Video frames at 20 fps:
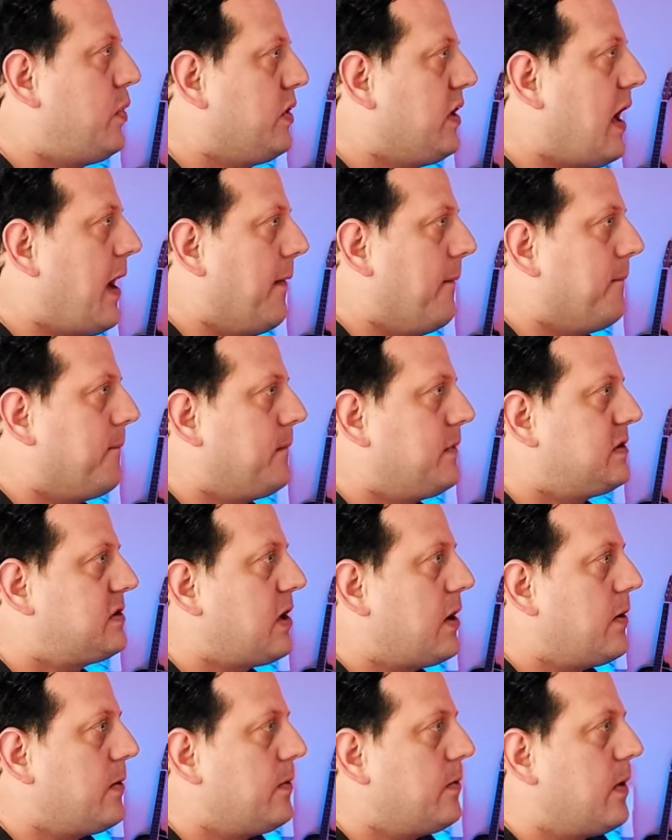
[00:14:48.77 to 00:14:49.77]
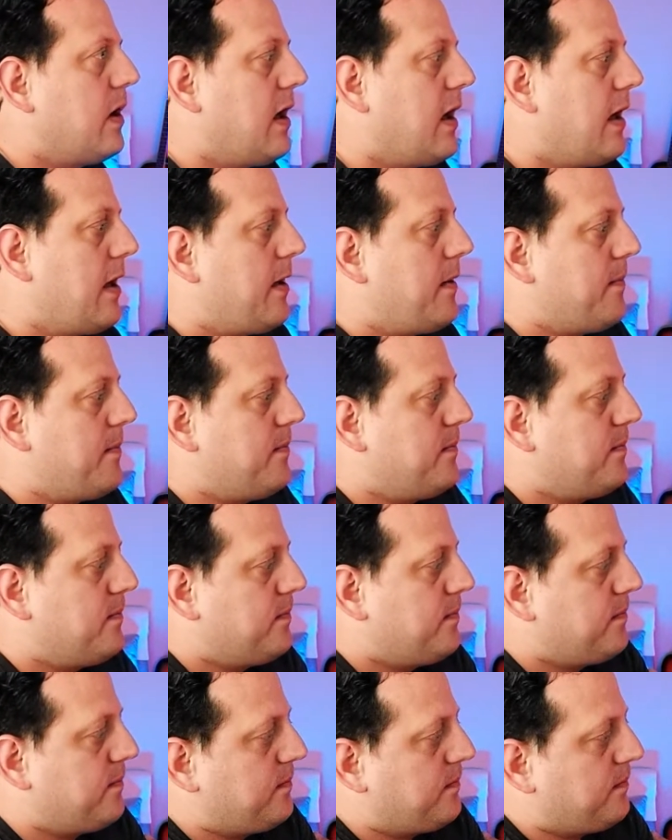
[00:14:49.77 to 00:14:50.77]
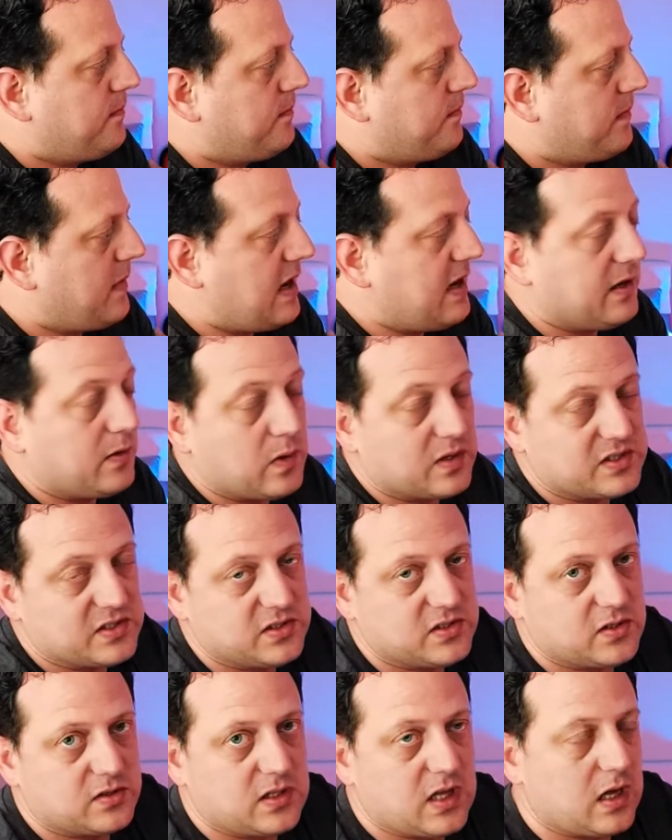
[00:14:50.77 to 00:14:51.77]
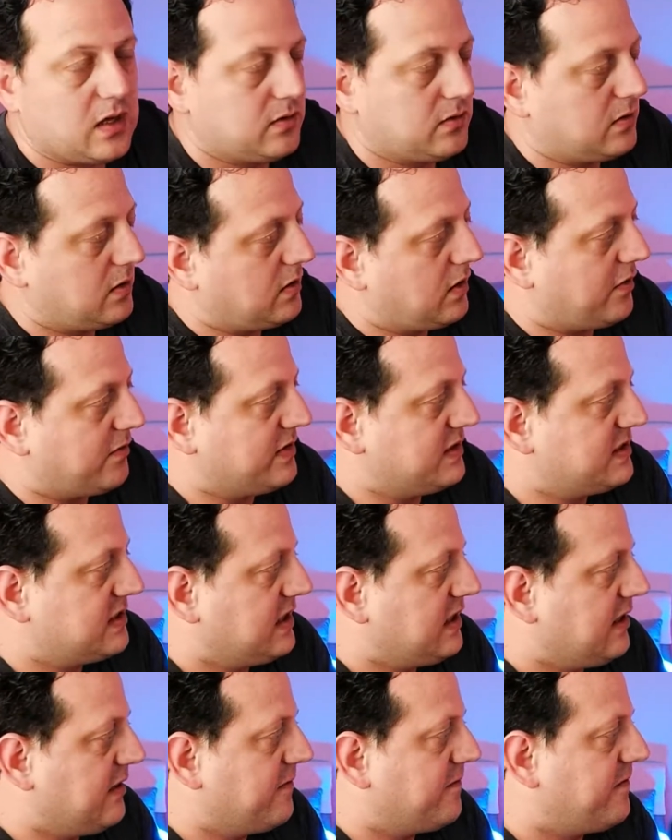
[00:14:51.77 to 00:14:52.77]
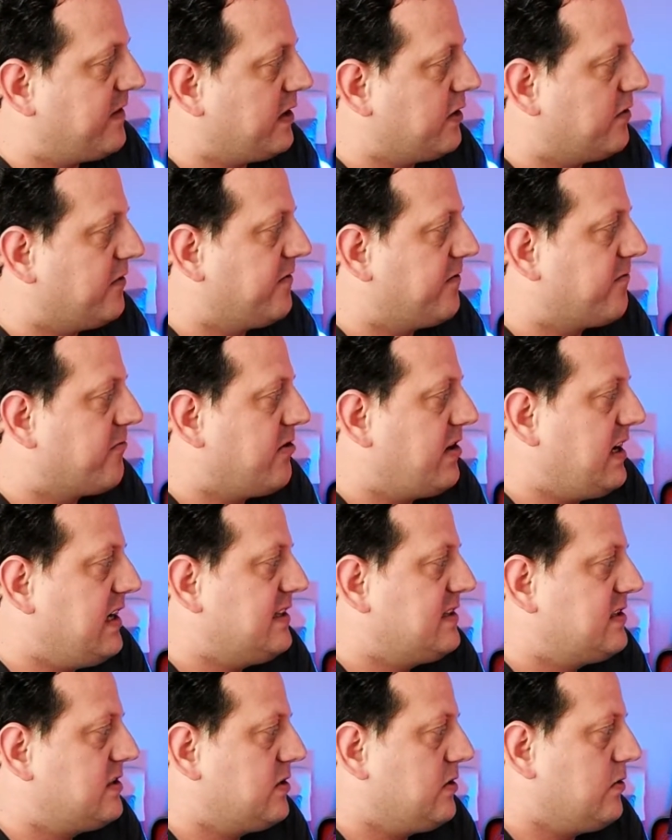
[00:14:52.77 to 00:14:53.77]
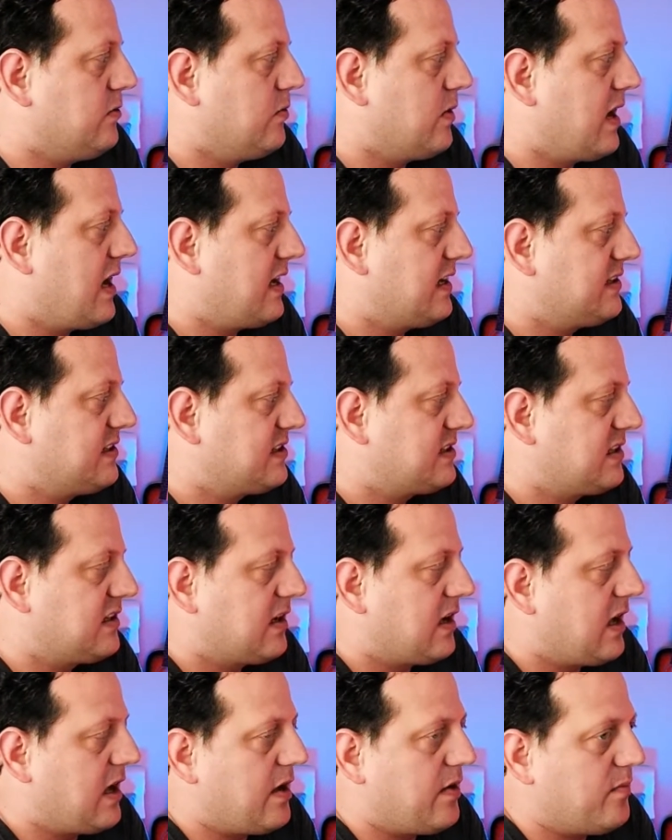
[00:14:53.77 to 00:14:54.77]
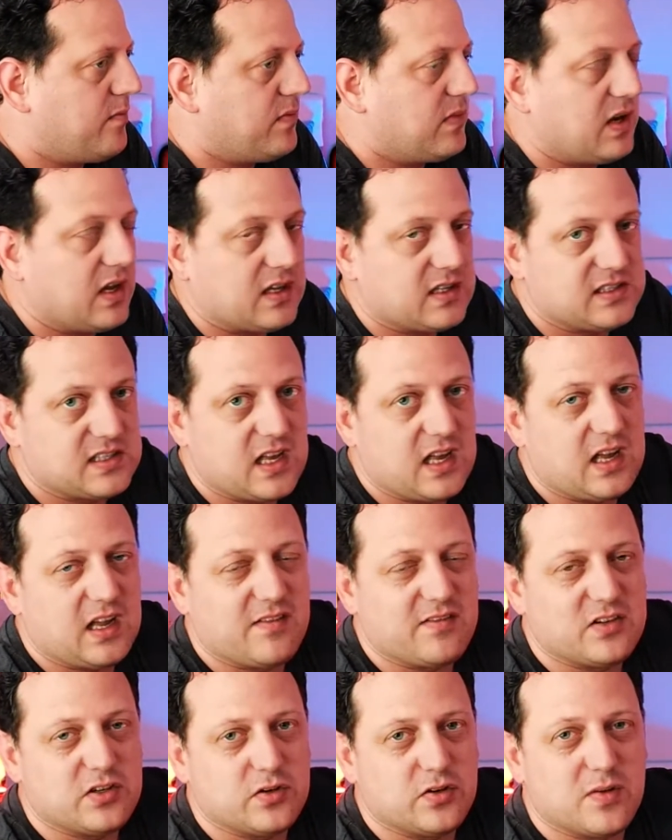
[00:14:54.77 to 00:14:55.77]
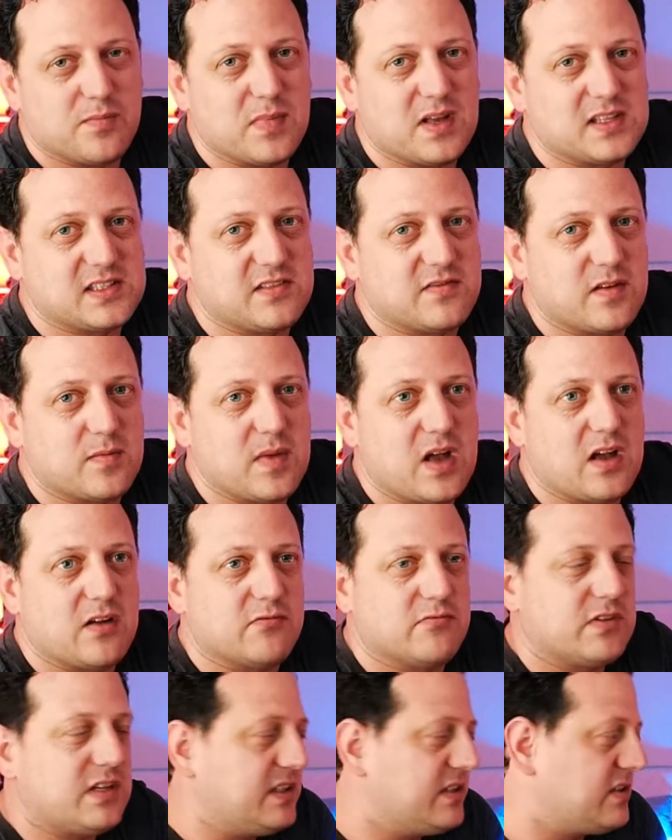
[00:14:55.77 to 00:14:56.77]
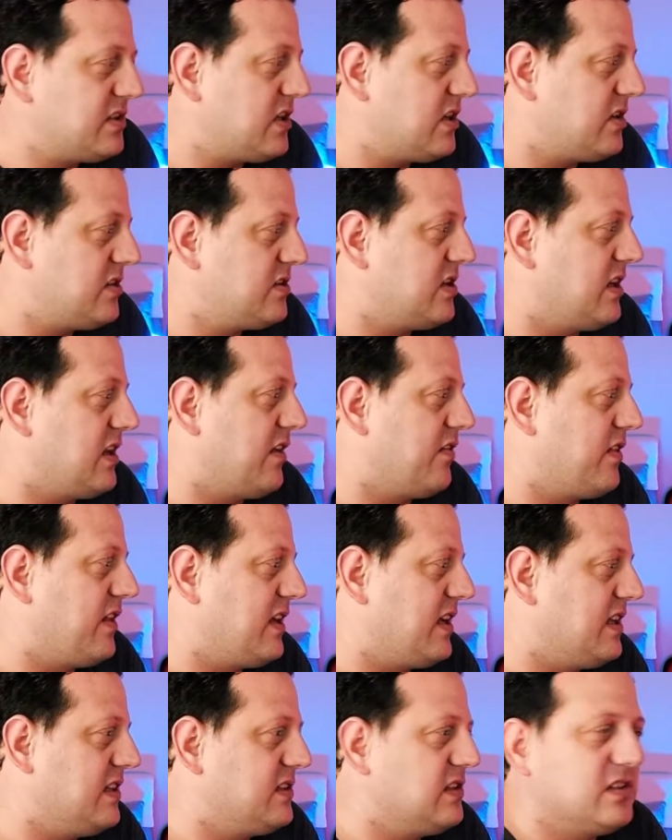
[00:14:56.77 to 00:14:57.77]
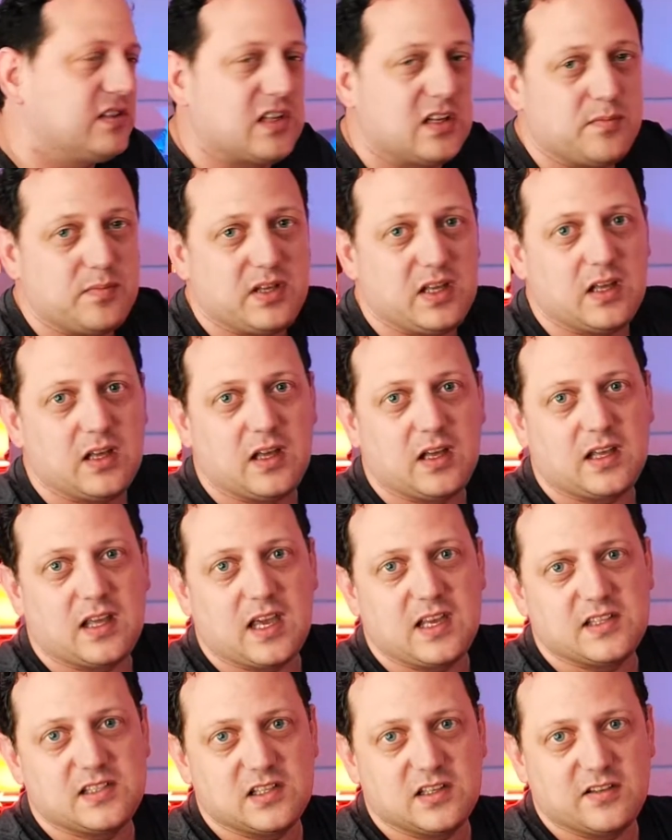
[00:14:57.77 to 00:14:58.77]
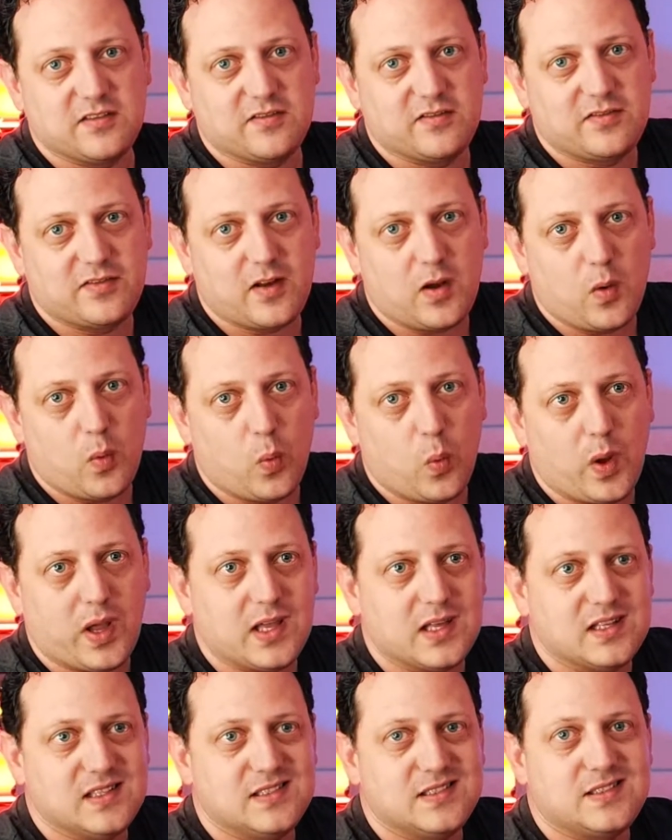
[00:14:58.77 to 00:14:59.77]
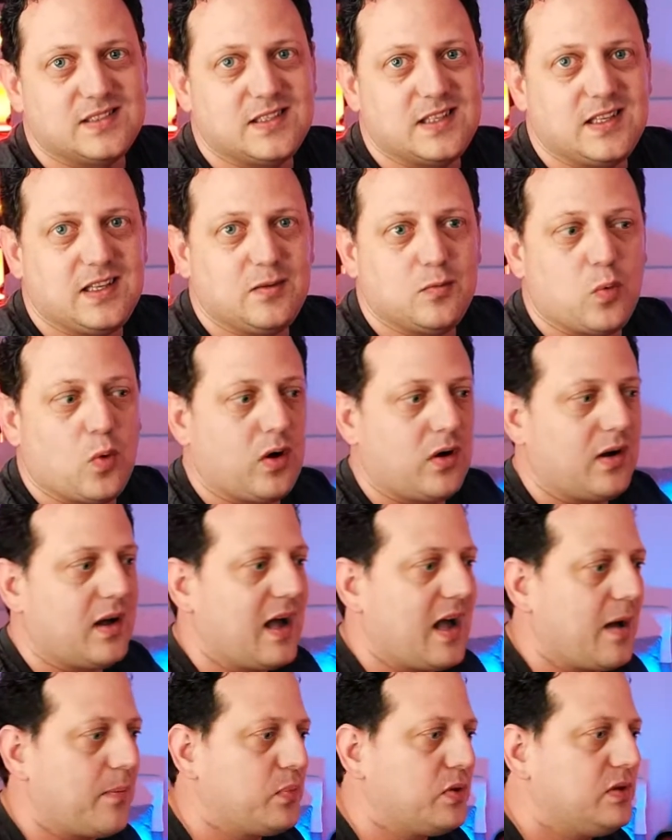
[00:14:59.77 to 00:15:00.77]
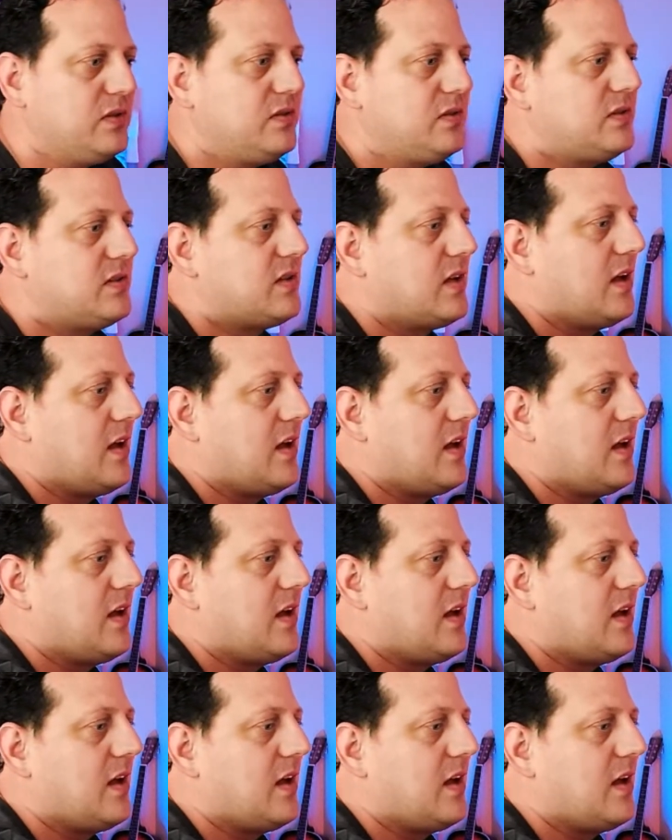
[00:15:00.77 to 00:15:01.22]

yeah, so any questions on that, obviously feel free to ask. Like I say, I haven't done a massive amount of research, and I think it's just going to be a case of wait and see what happens.